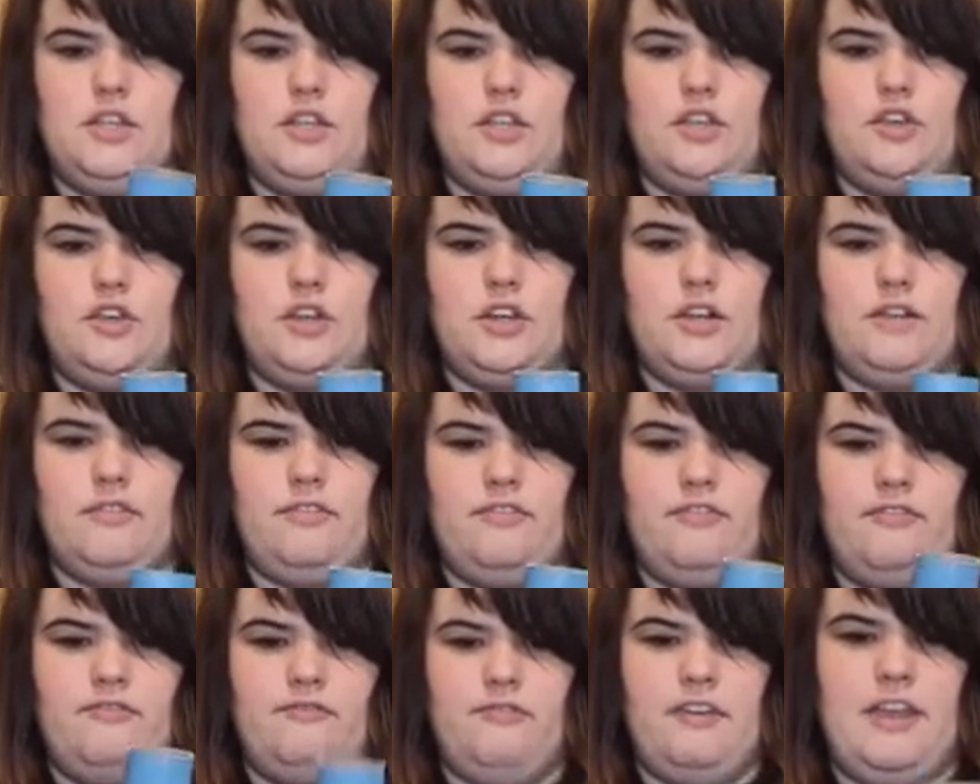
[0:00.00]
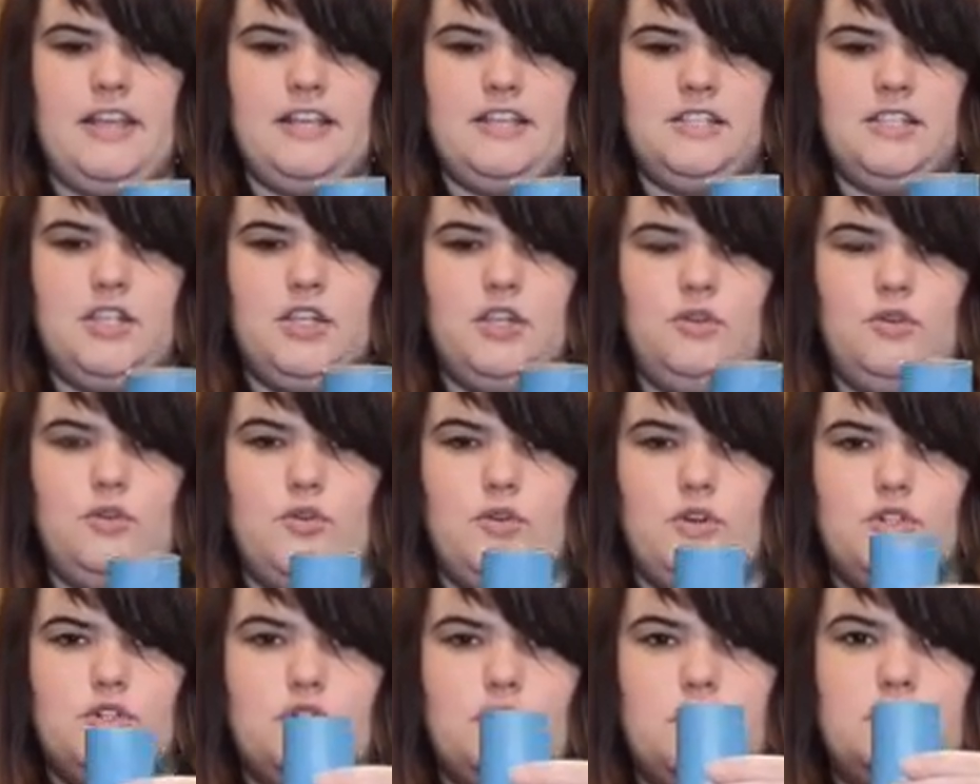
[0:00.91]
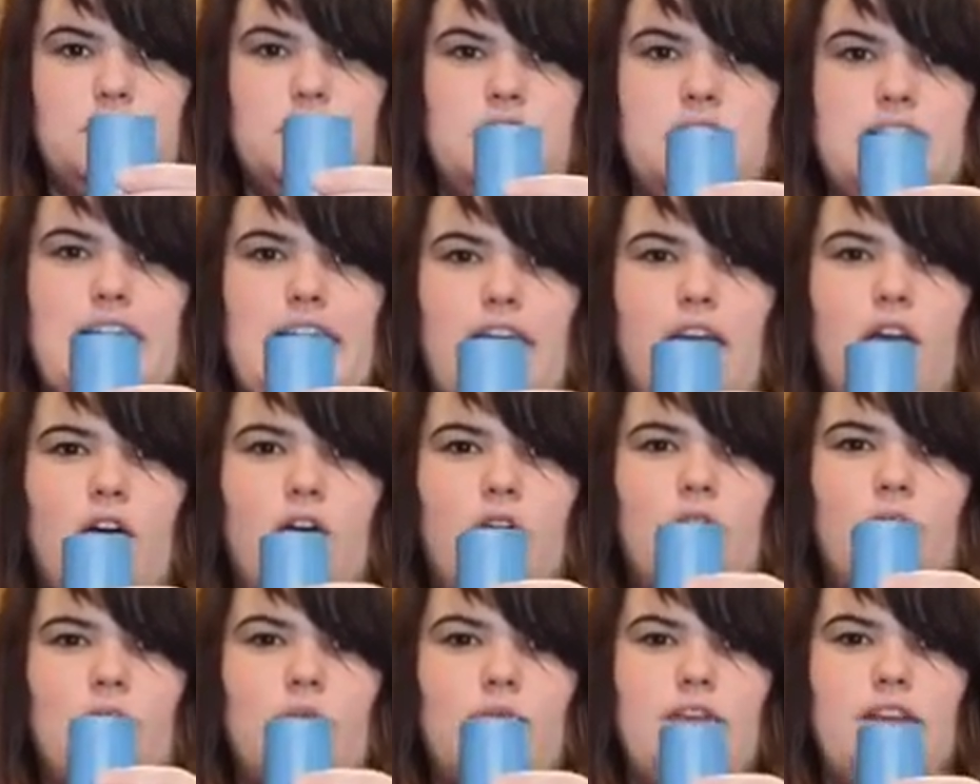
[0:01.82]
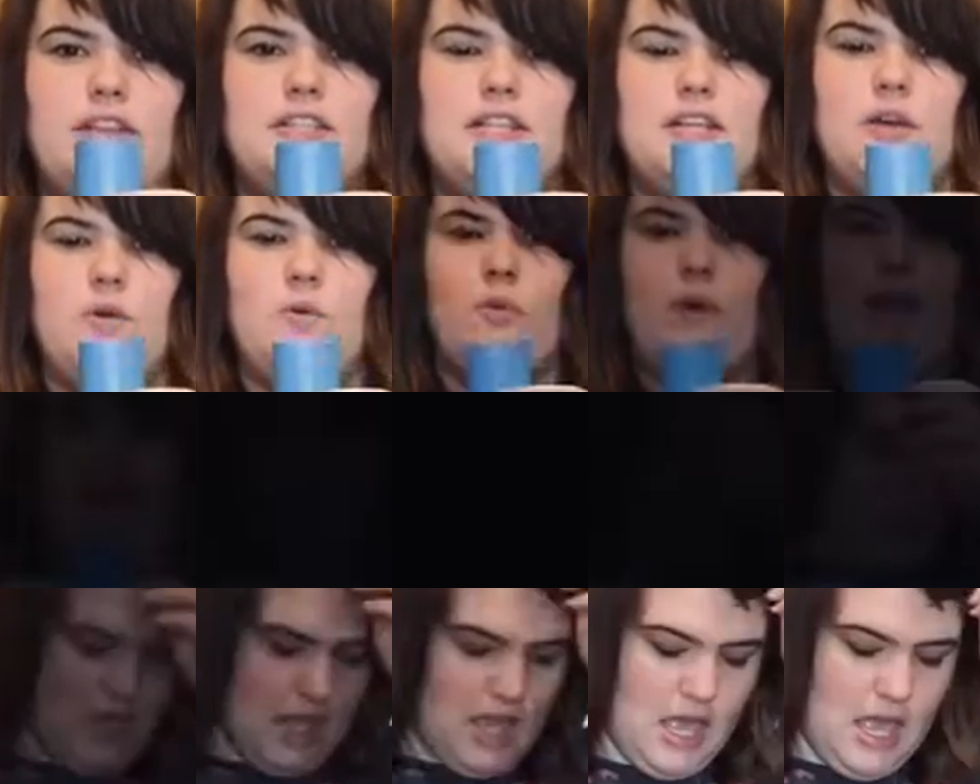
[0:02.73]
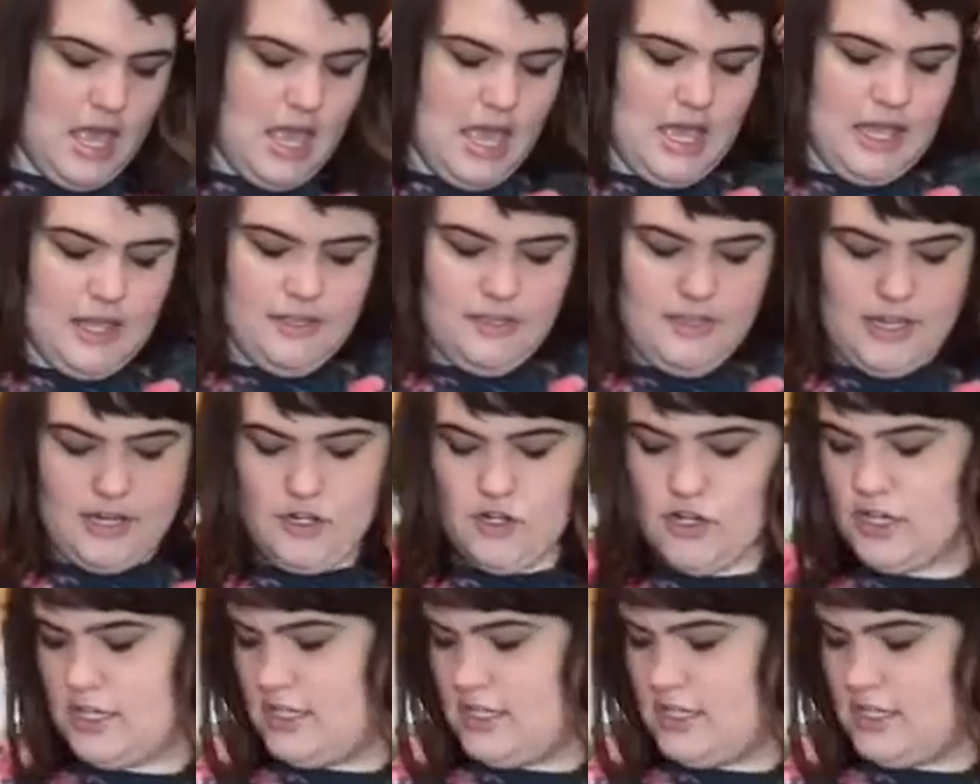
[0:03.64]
you're gonna face the unicorn towards you, so the tail facing away. Then you're gonna